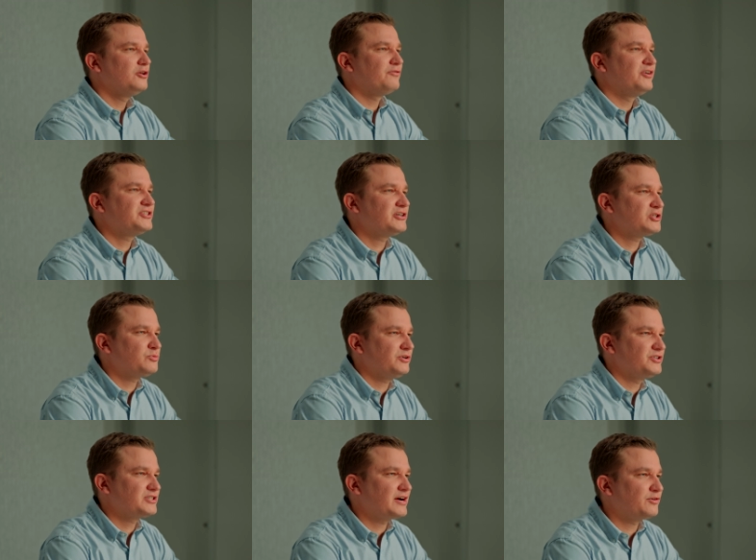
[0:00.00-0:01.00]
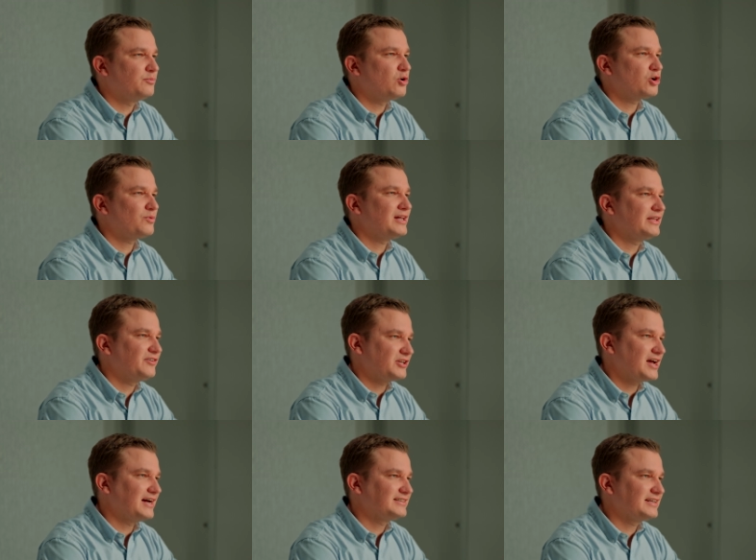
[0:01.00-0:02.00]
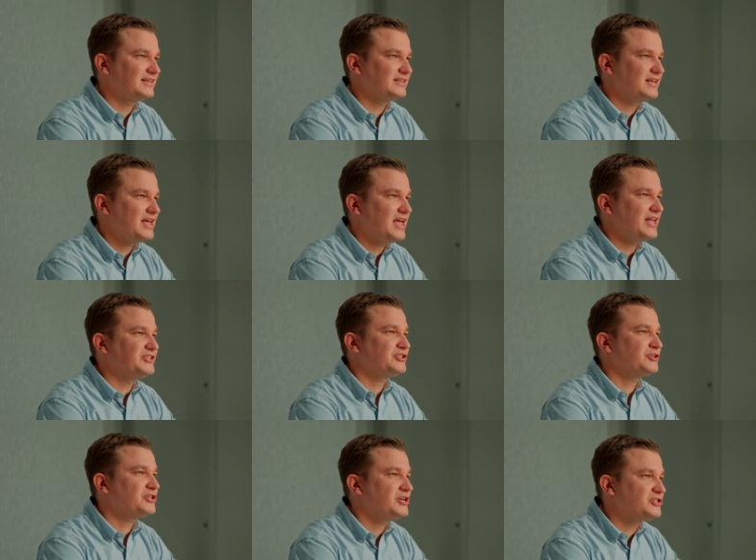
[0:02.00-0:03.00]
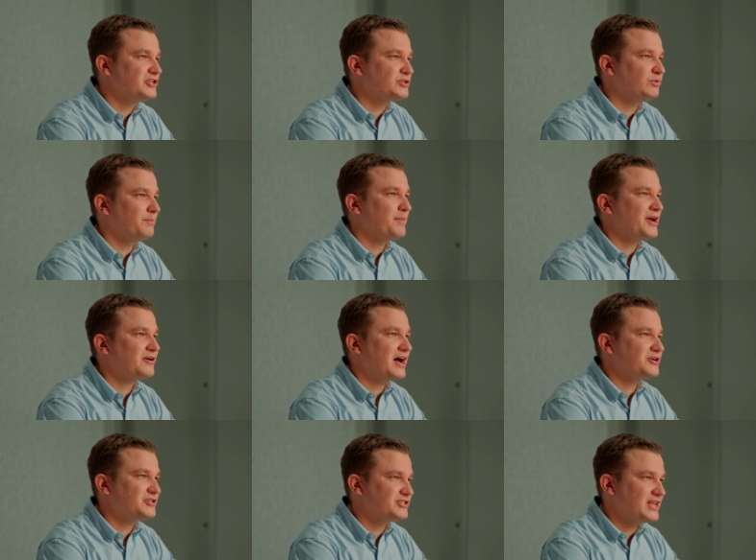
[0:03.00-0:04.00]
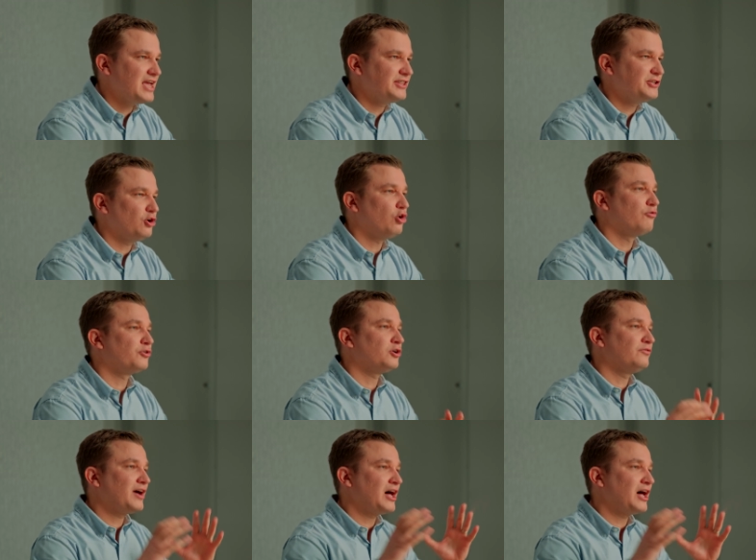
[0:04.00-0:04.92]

Your visitors will discover more relevant content, and search engines will better understand the overall